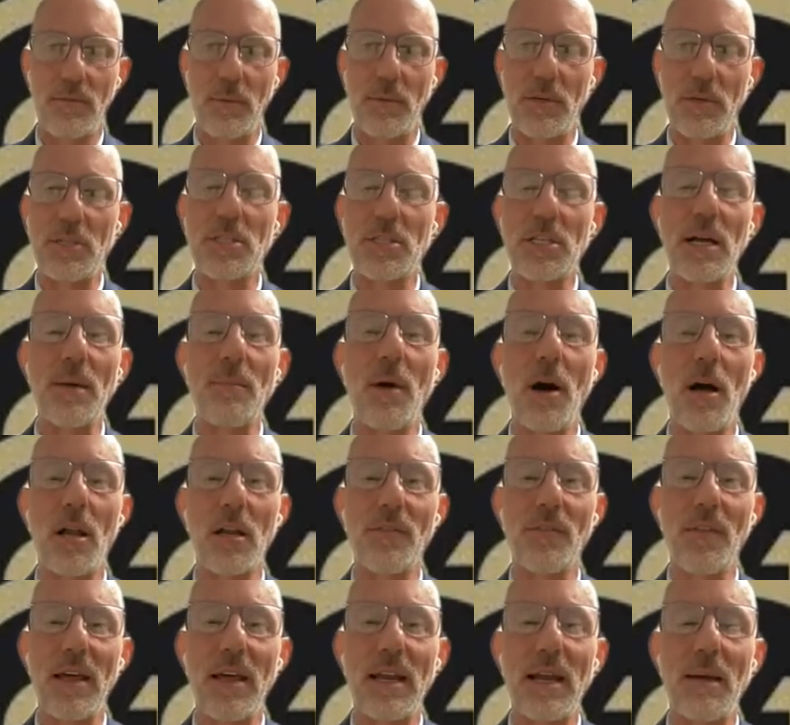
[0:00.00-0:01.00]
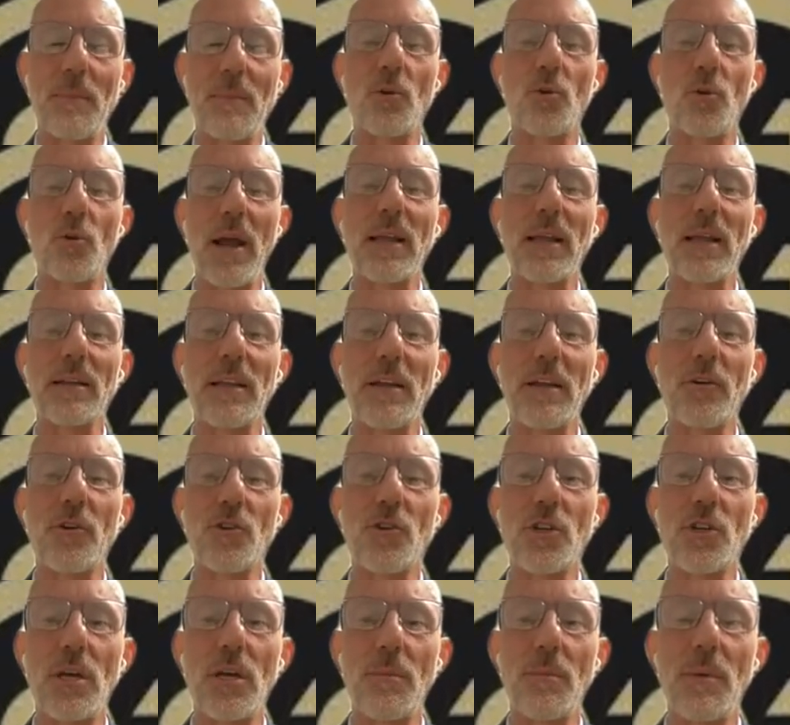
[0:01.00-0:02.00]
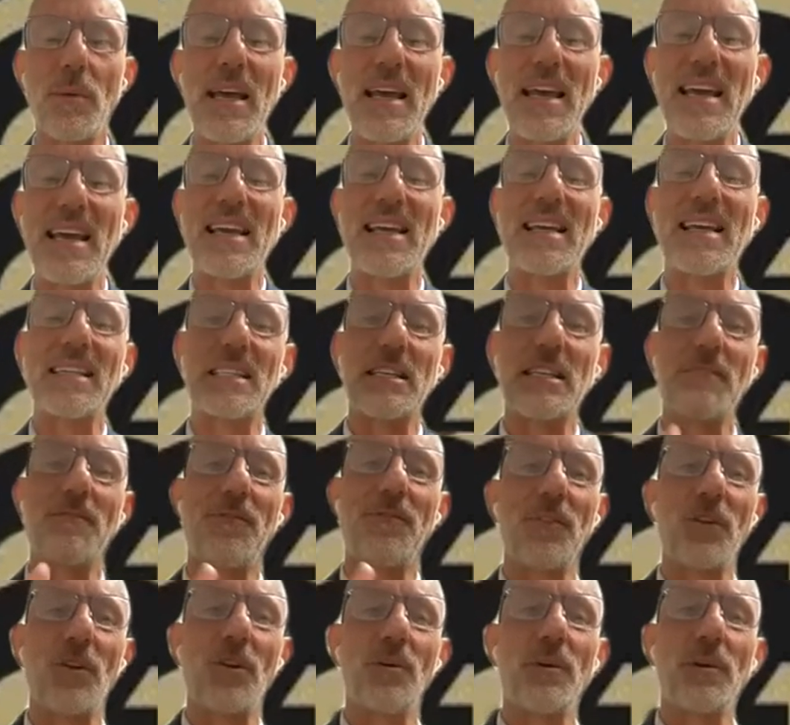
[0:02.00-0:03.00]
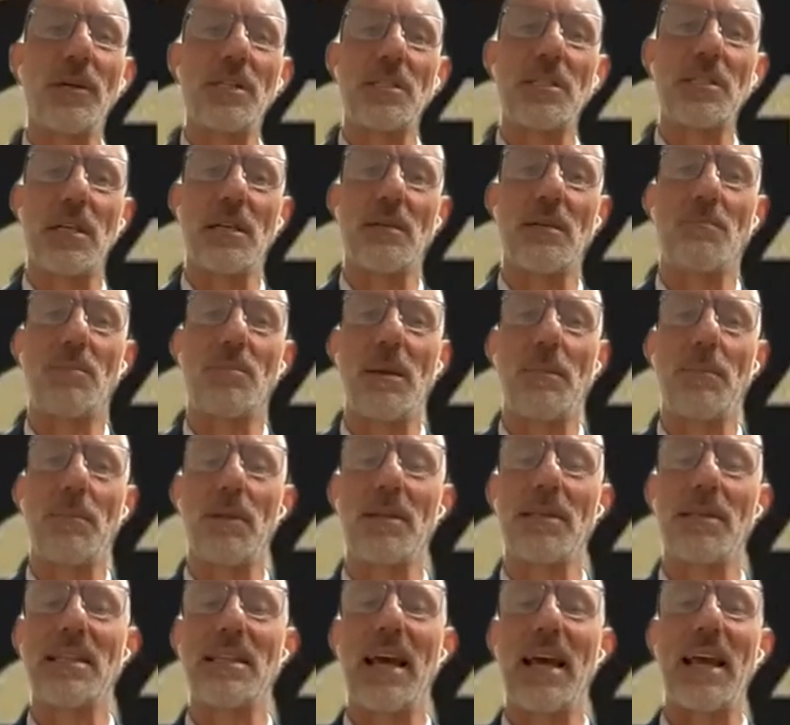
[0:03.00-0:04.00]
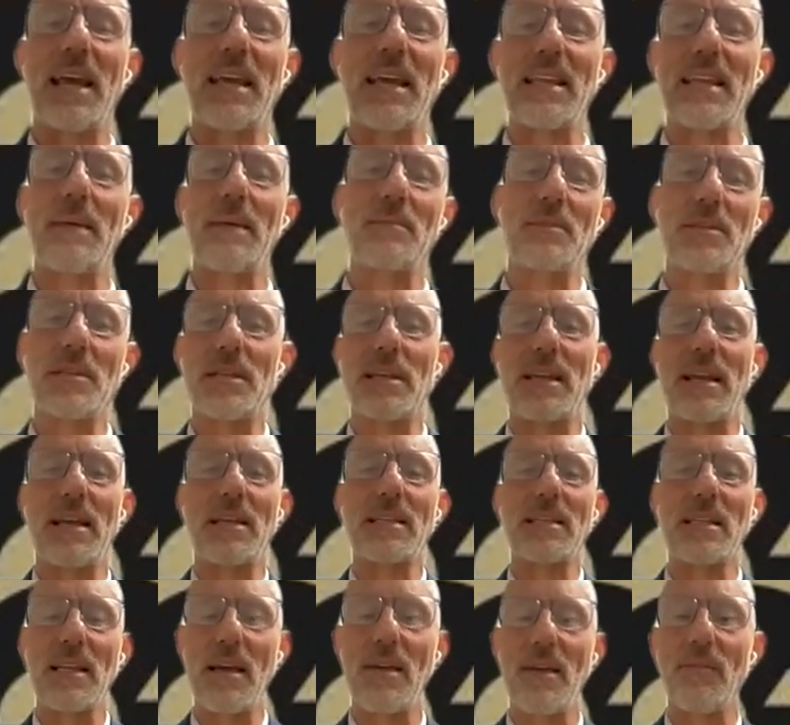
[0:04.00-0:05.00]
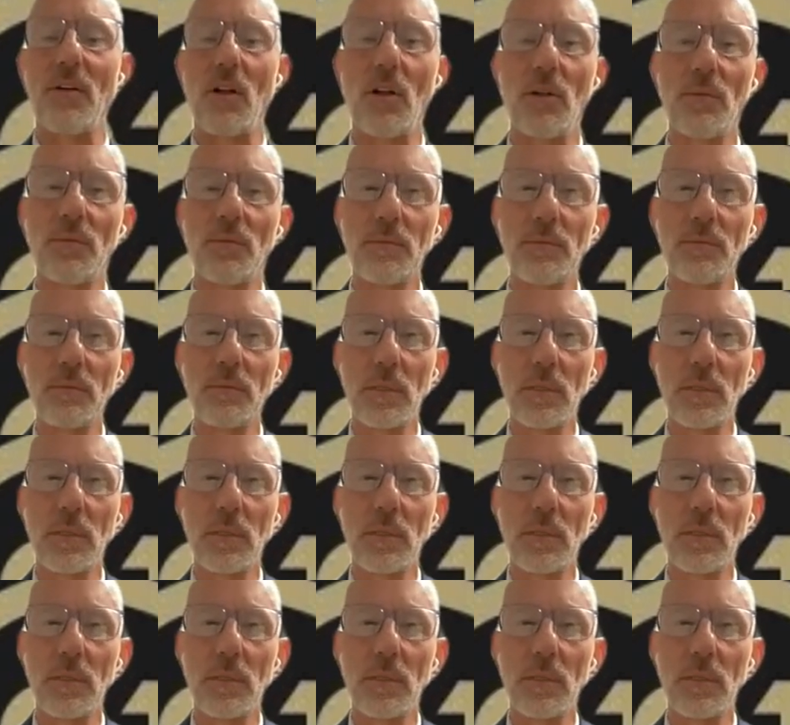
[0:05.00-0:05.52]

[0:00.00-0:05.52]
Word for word: or to sum all of that up, great leadership is influencing people and taking them to the next level.